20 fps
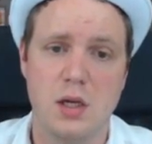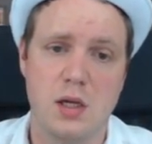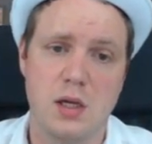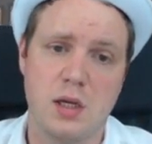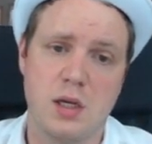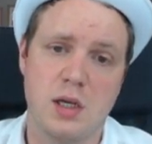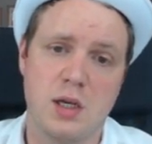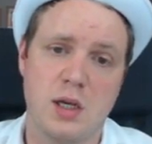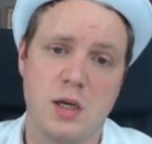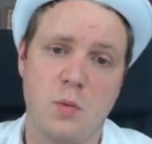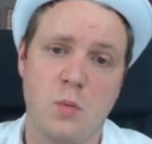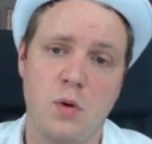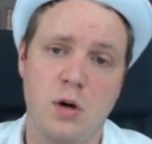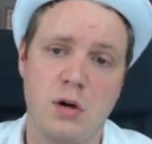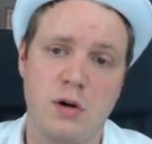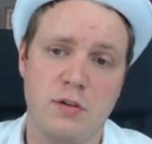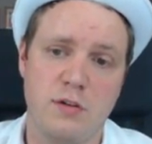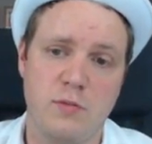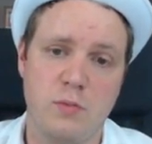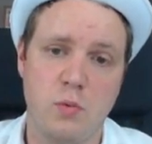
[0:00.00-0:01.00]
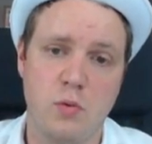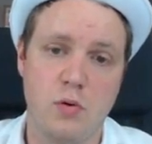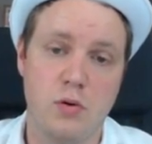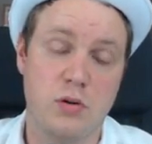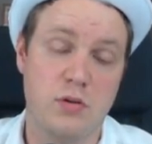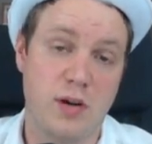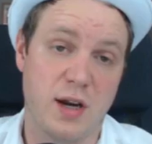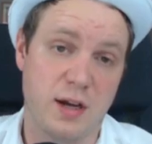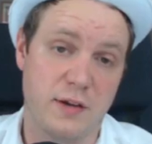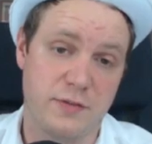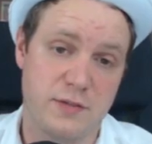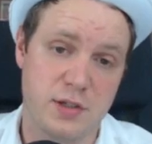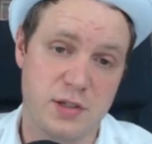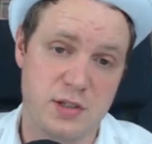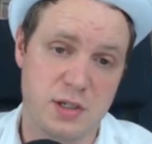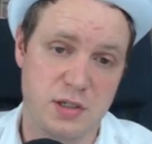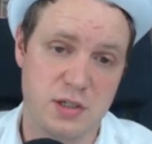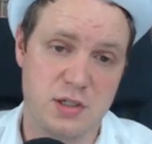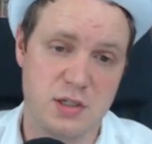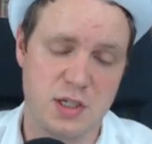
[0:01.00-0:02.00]
Uh, World of Warcraft
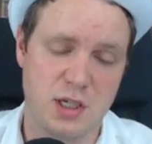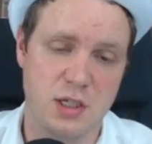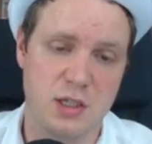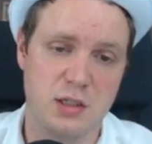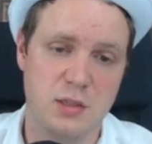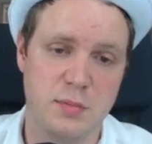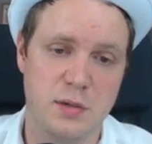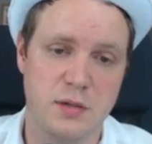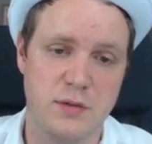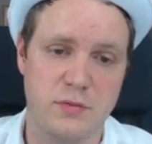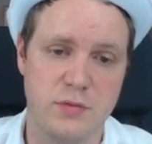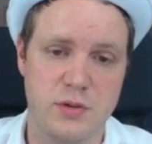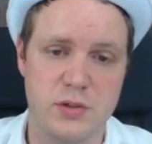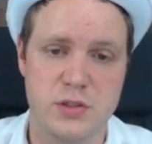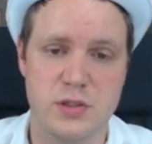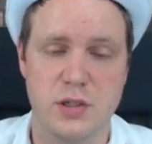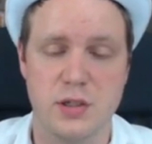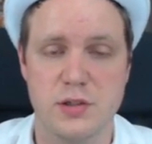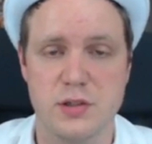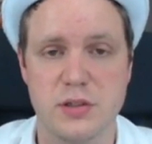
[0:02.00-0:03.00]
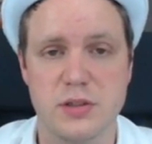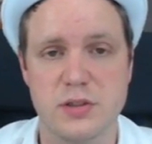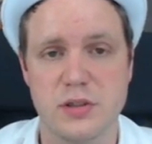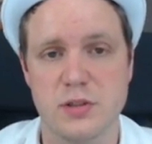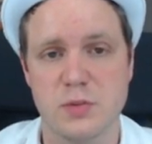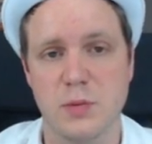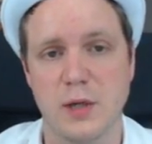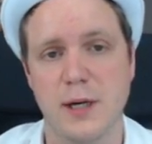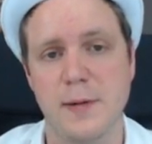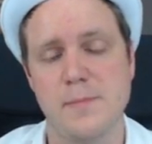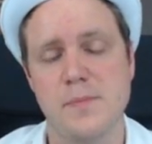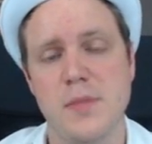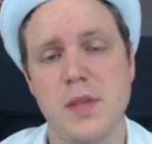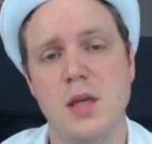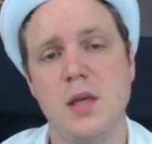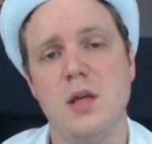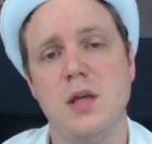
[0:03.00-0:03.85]
has actually seen a little bit of resurgence as well.